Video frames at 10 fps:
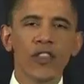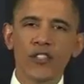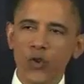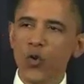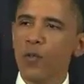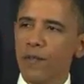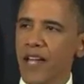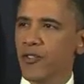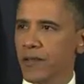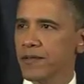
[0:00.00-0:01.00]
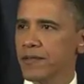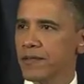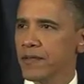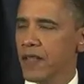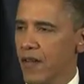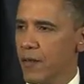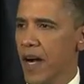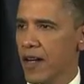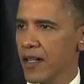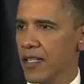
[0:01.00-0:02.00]
are the true measure of
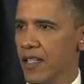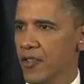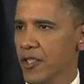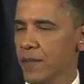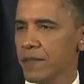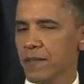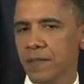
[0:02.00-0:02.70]
American leadership.